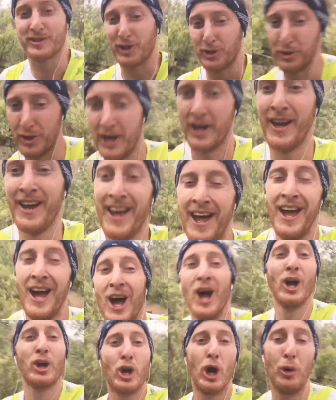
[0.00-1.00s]
2.
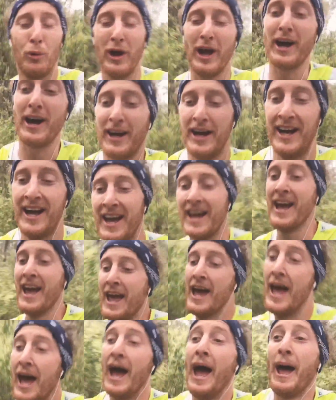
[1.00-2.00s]
Go out
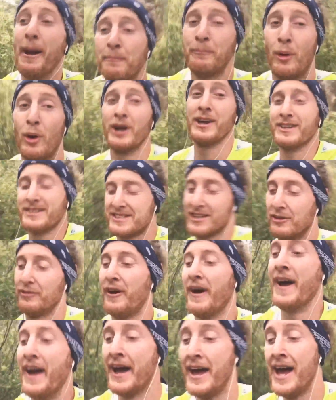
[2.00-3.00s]
and buy
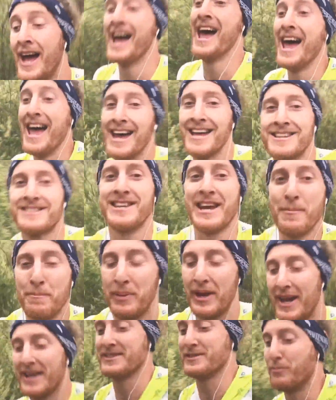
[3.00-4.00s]
yourself 10
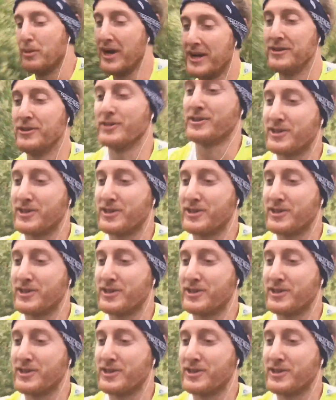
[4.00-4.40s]
pairs of brand new